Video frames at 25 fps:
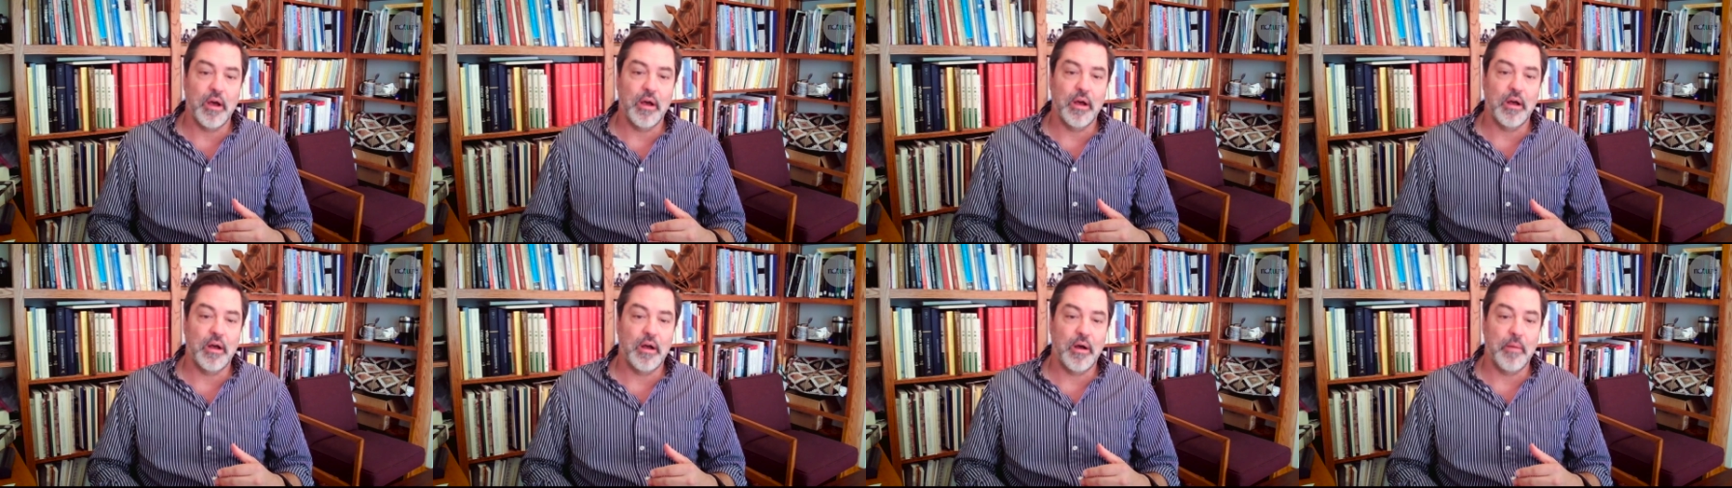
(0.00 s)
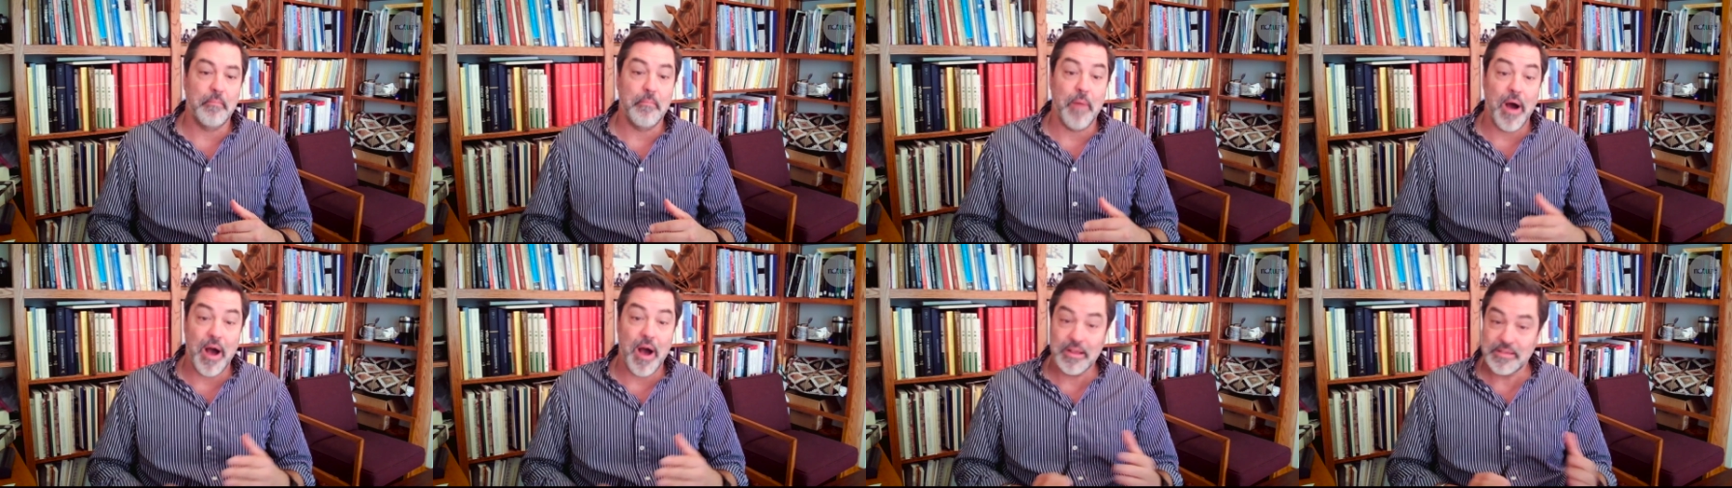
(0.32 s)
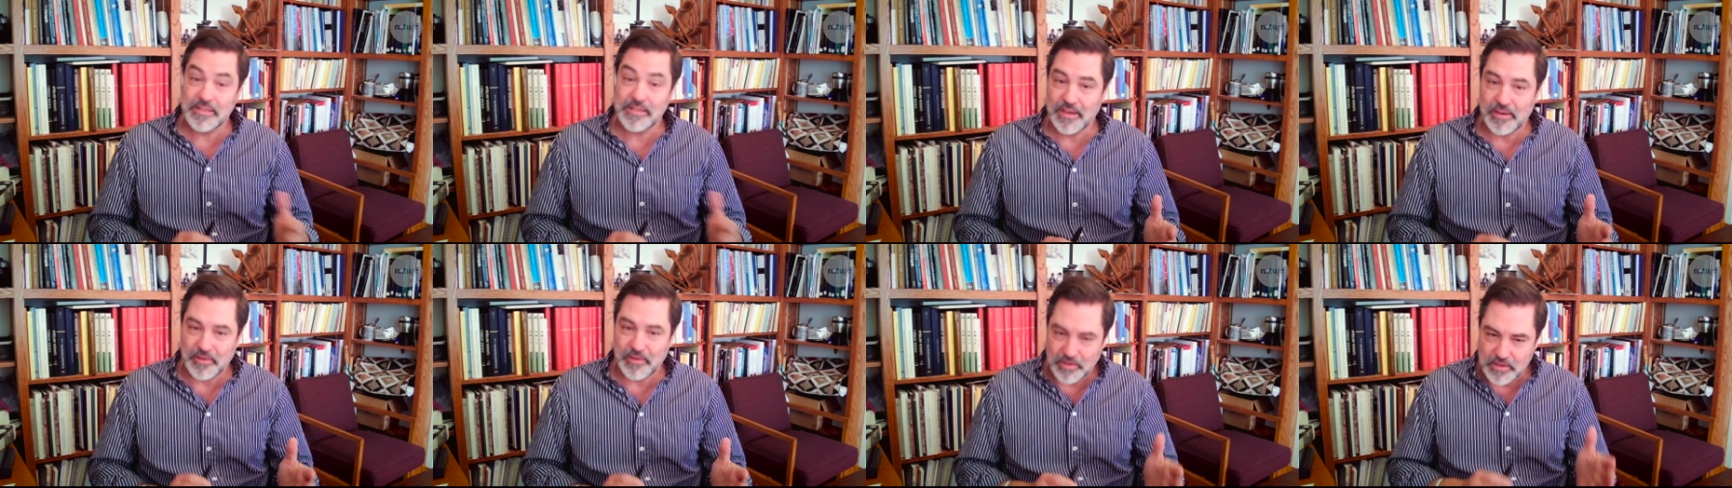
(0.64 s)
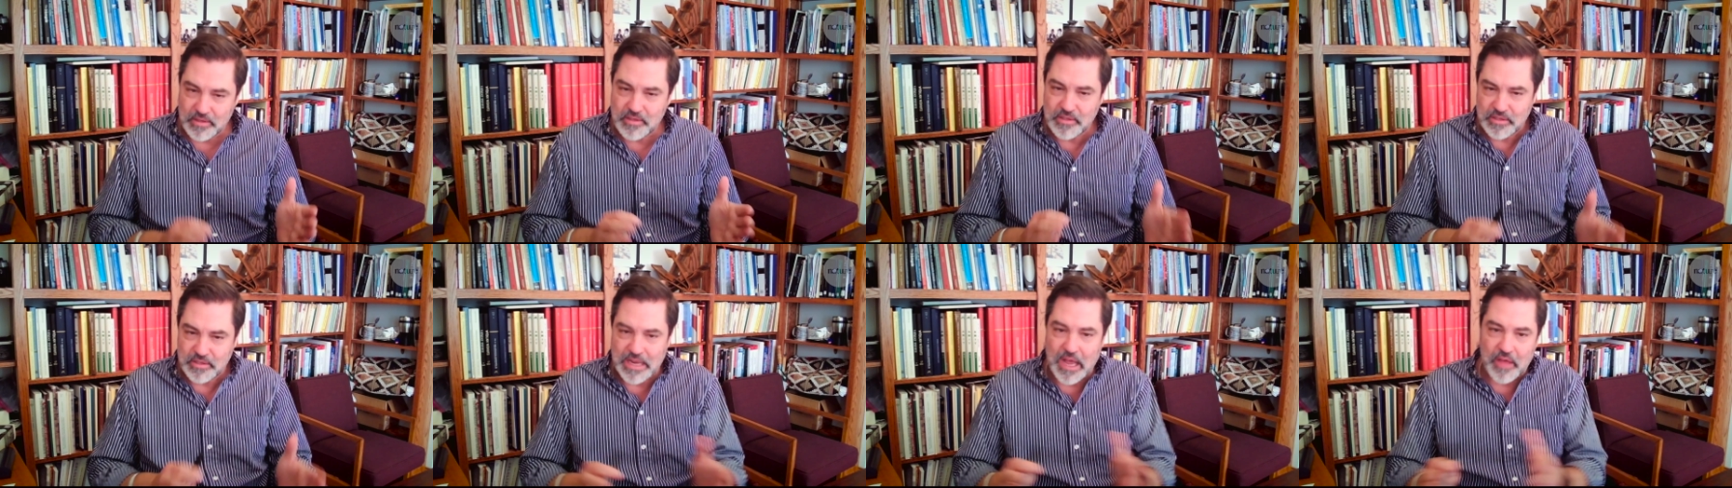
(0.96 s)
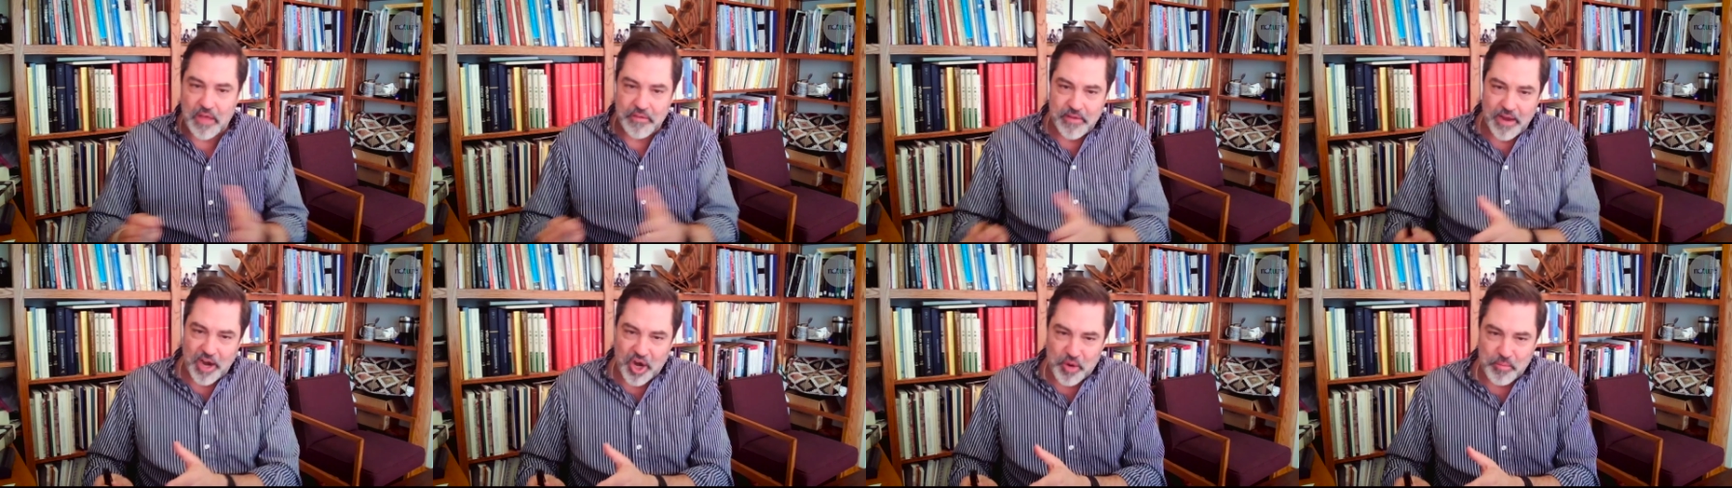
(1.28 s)
a mosque this is
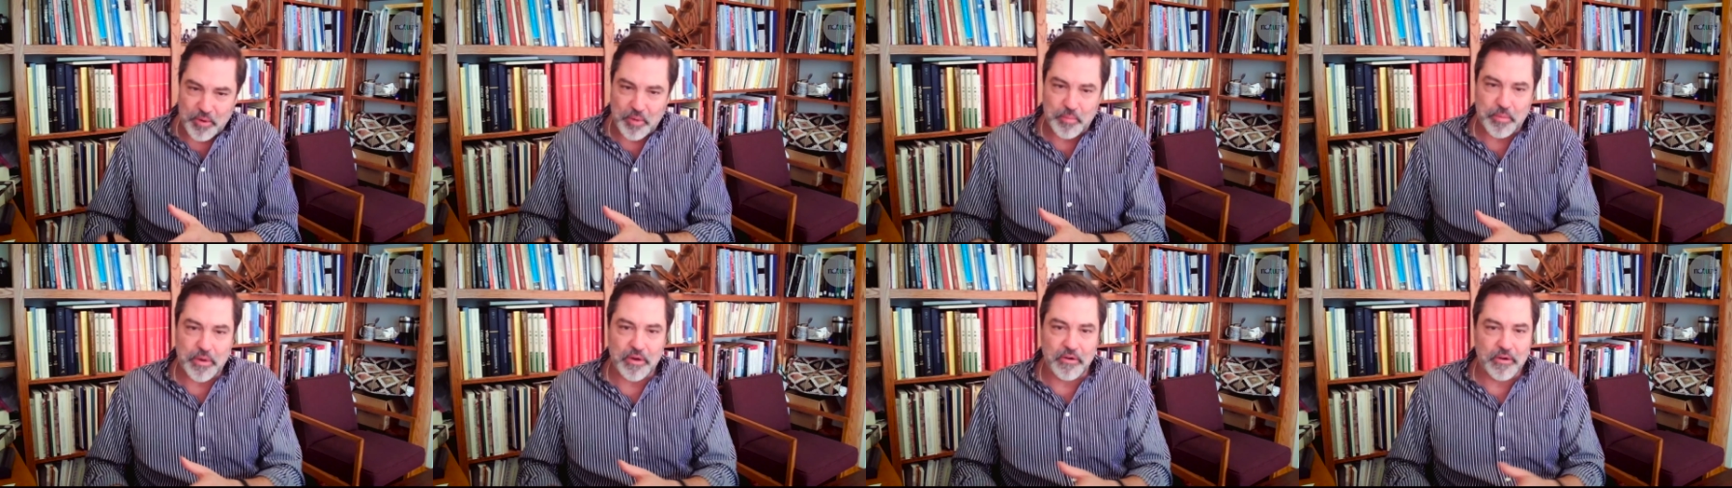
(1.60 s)
now the Arabic